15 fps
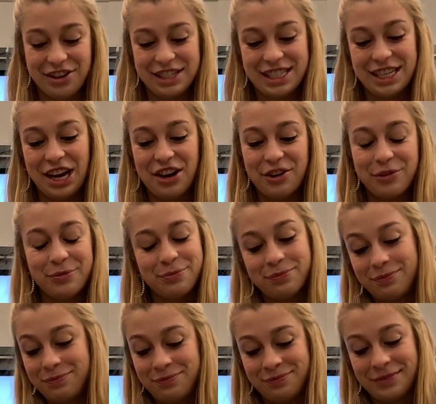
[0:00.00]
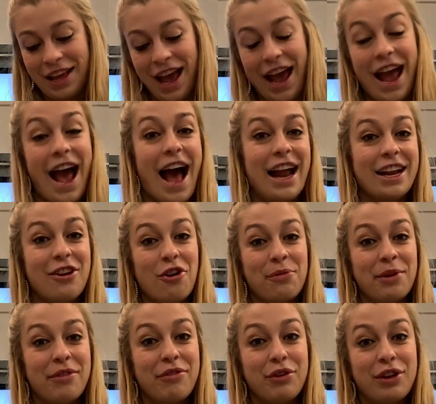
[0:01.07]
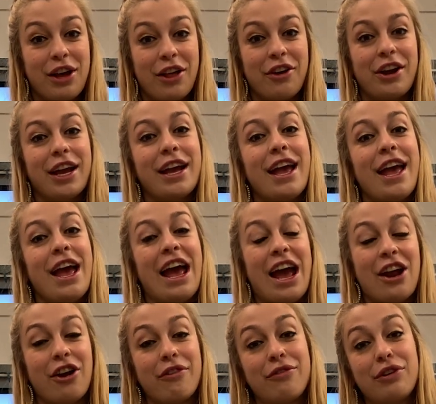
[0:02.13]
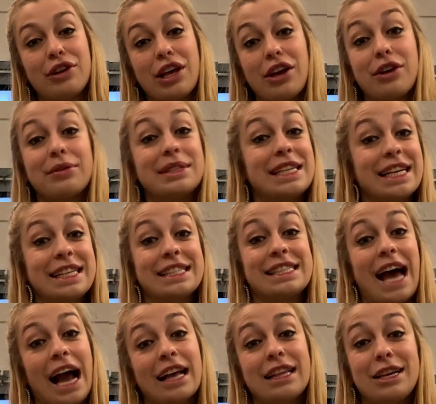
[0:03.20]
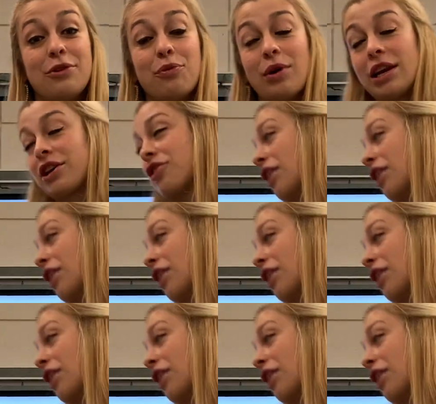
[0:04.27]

So I added all my food coloring, and our food coloring was exactly 1